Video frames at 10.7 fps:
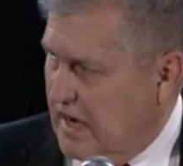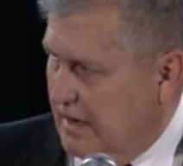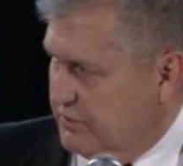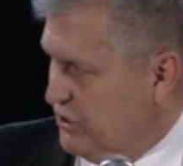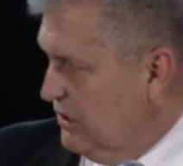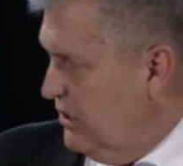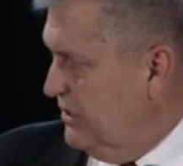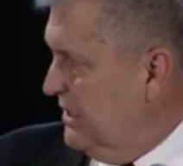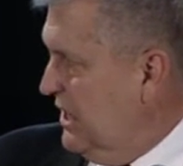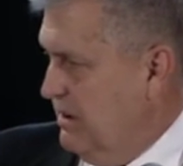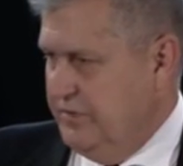I'm sure,
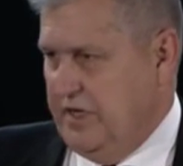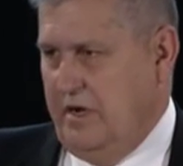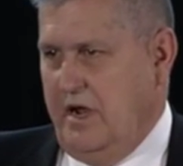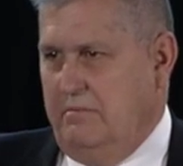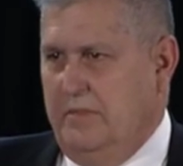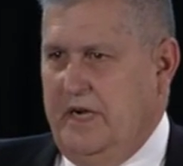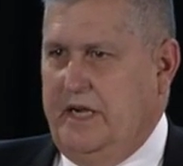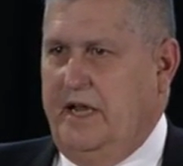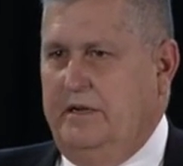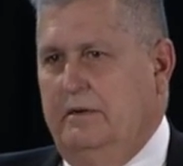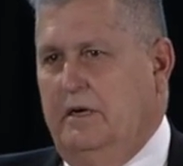couldn't come tonight. My dad